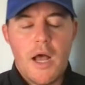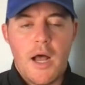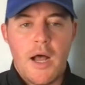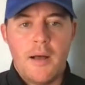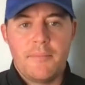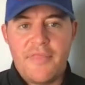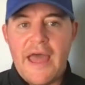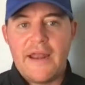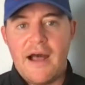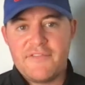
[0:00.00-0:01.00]

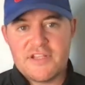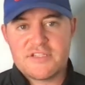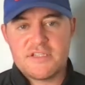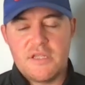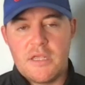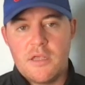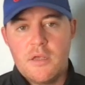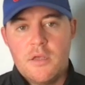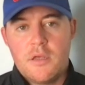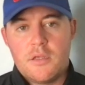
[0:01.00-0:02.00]
That obviously,
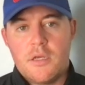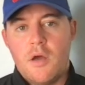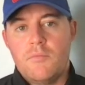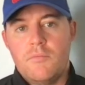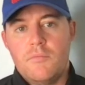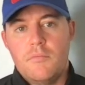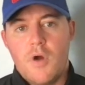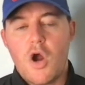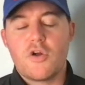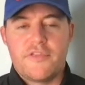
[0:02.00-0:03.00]
you know,
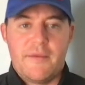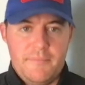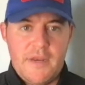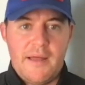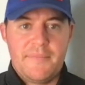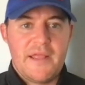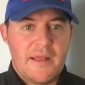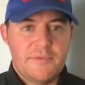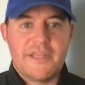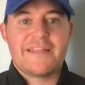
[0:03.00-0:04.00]
hurt them, not being
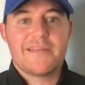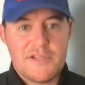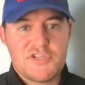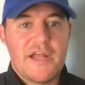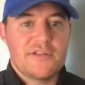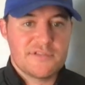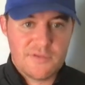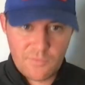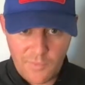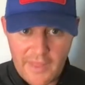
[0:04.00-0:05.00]
able to get touchdowns
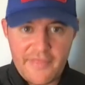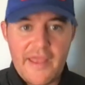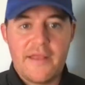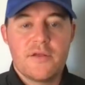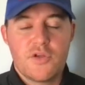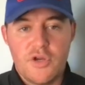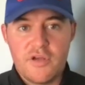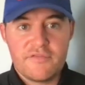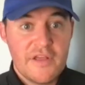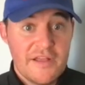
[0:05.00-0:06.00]
when they could have.